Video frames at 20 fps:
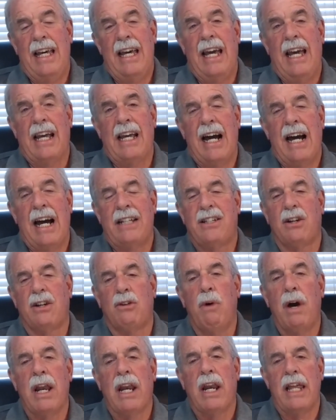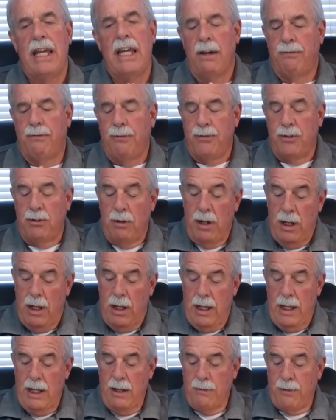And consequently,
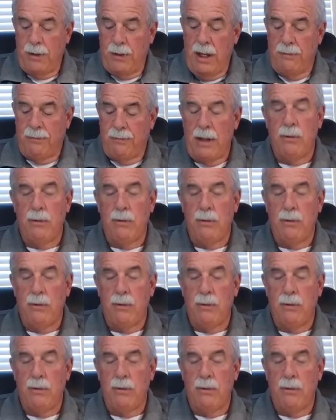if